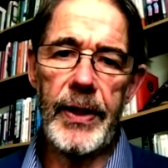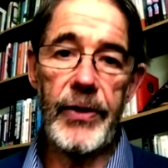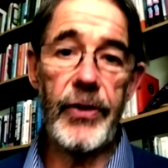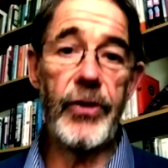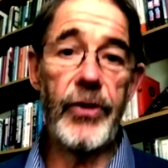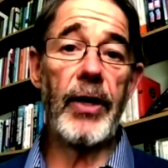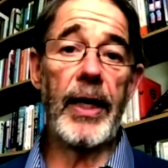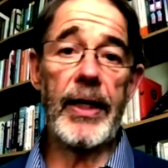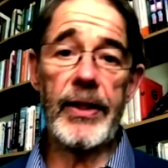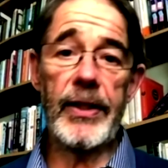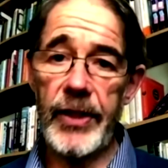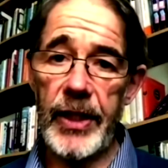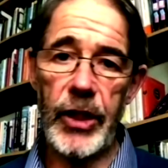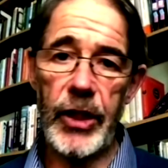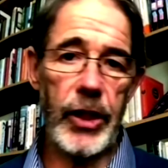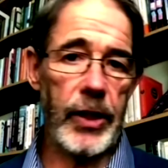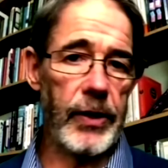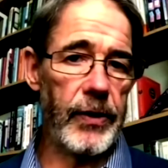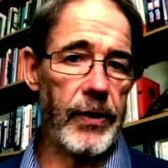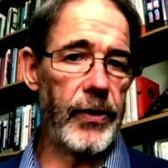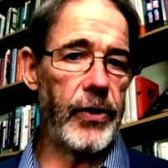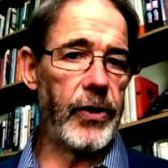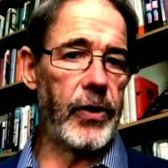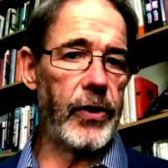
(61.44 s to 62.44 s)
this
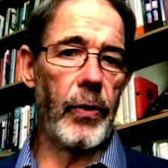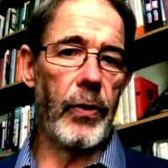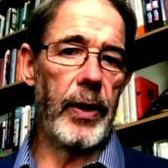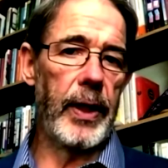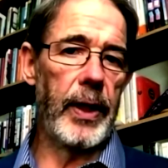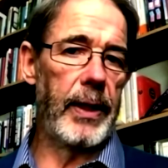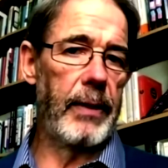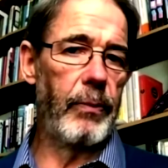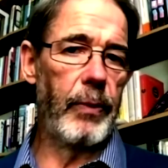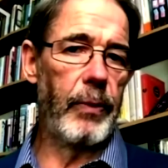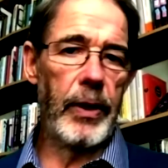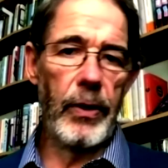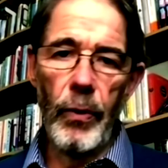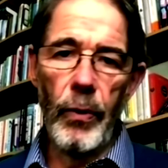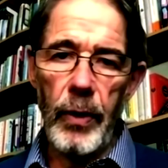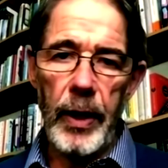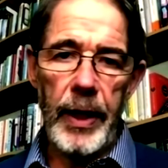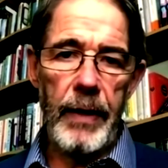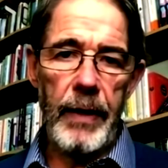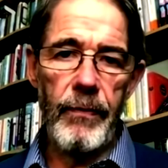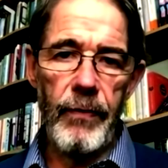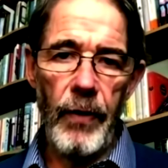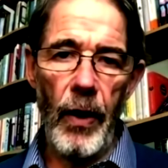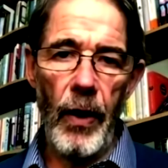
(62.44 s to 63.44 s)
transition story. We're
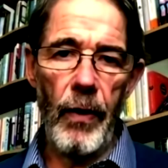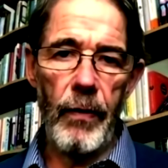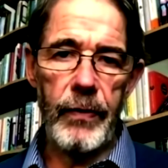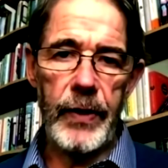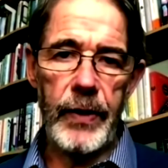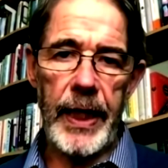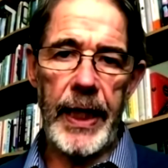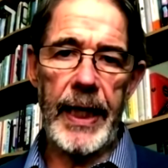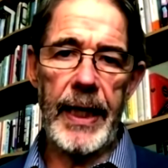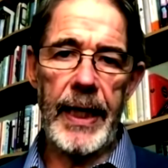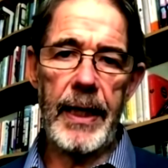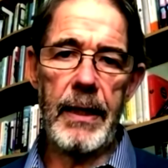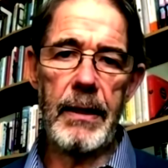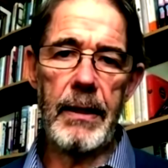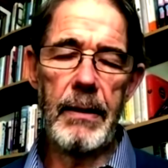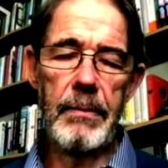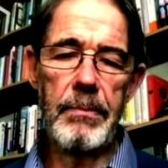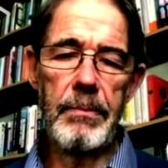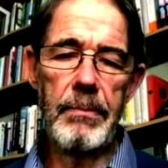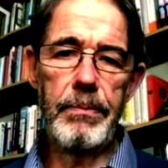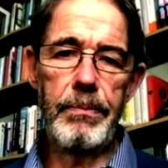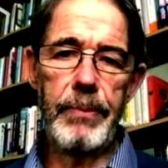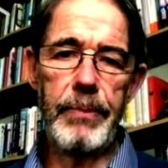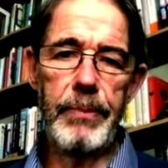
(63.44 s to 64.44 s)
all involved in it,
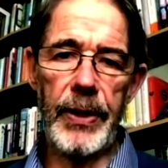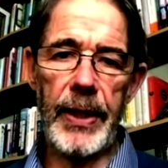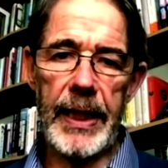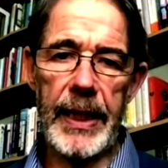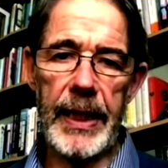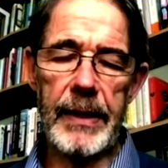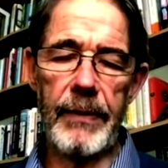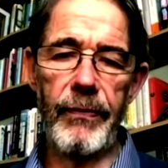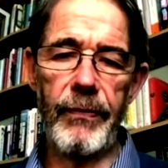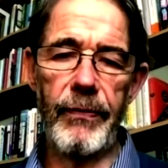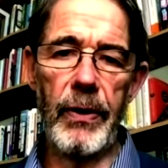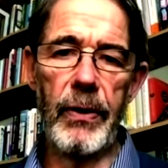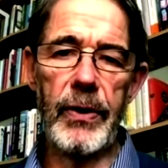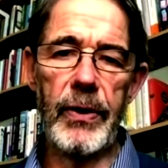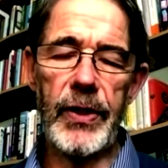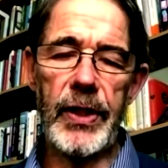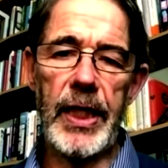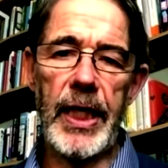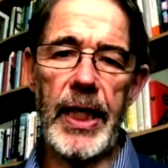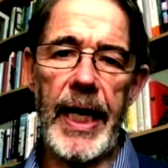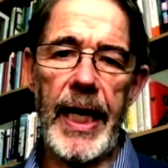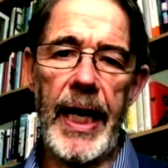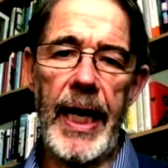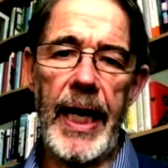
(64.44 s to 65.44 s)
but there's a focus
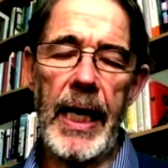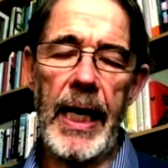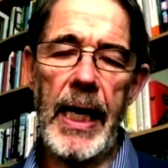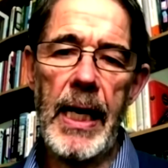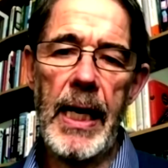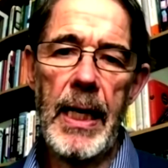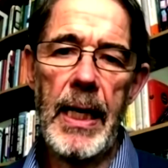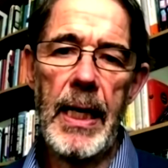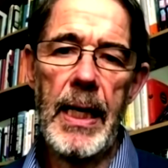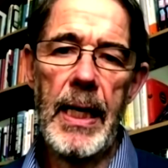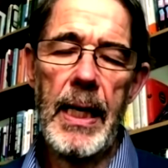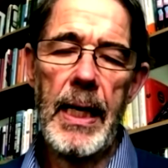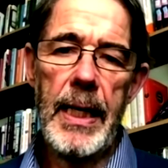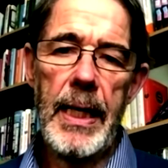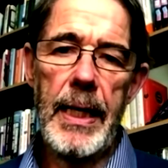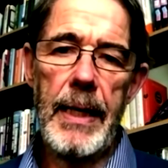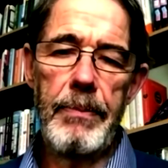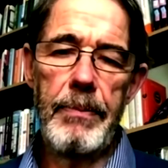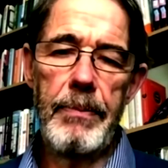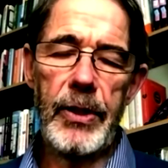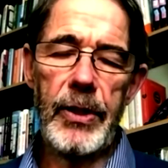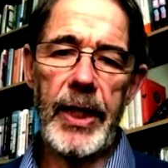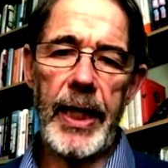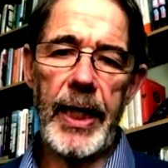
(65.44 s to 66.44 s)
today
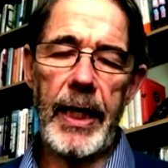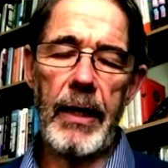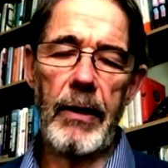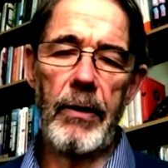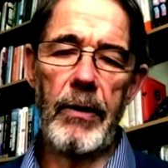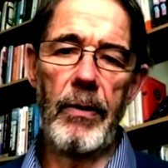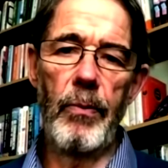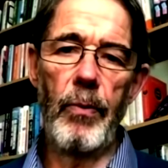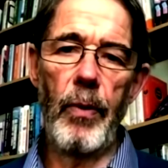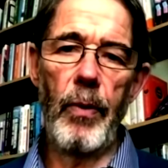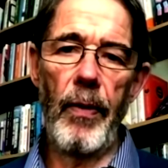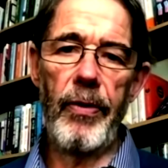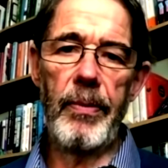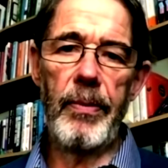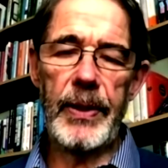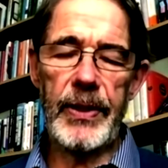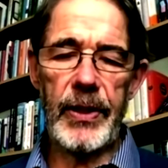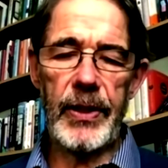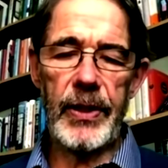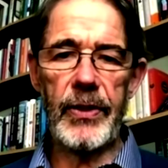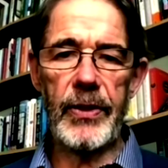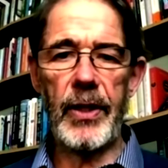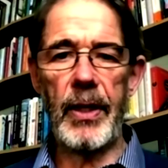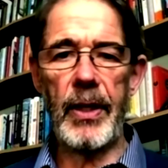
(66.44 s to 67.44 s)
in particular on what the
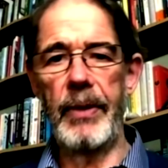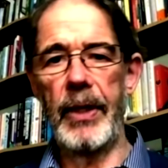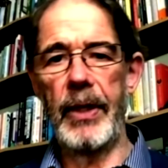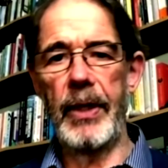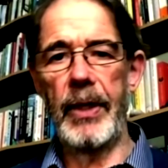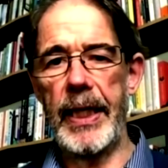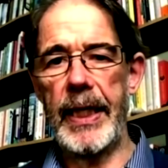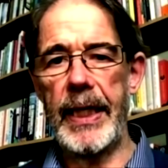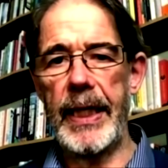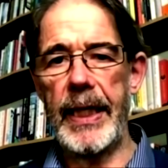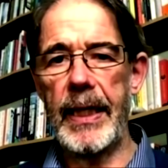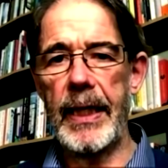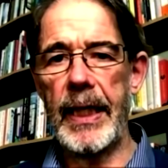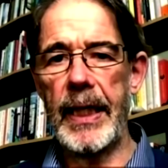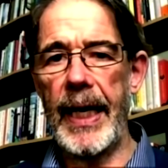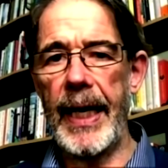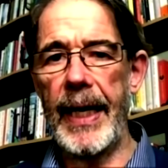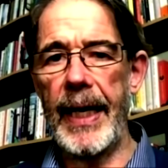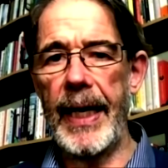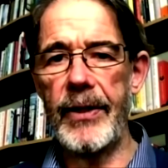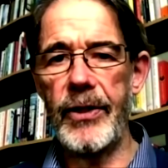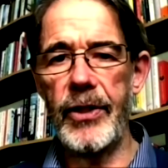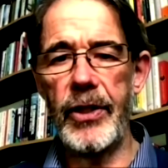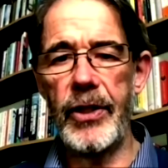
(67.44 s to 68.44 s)
business community can
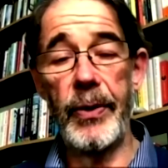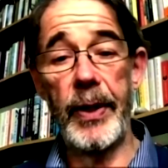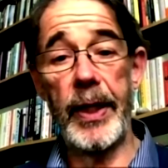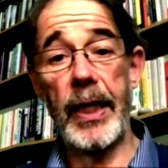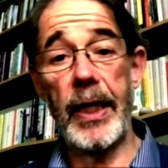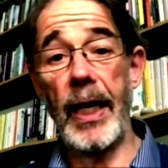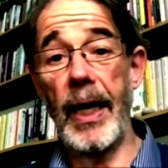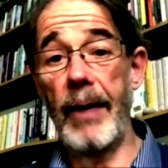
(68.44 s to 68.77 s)
add to it.